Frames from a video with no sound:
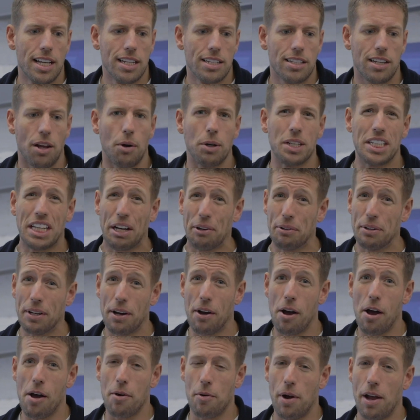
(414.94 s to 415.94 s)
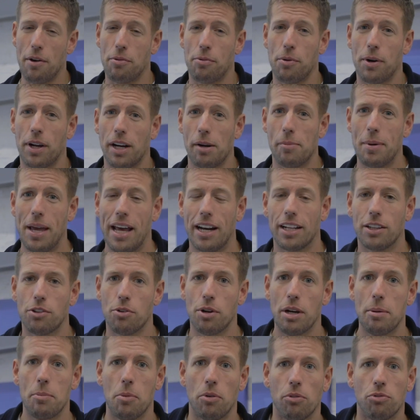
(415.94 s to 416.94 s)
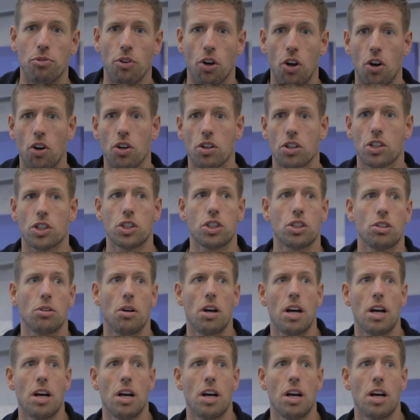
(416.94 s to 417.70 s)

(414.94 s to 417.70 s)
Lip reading: So I don't know if we're going to be able to do any more vlogs.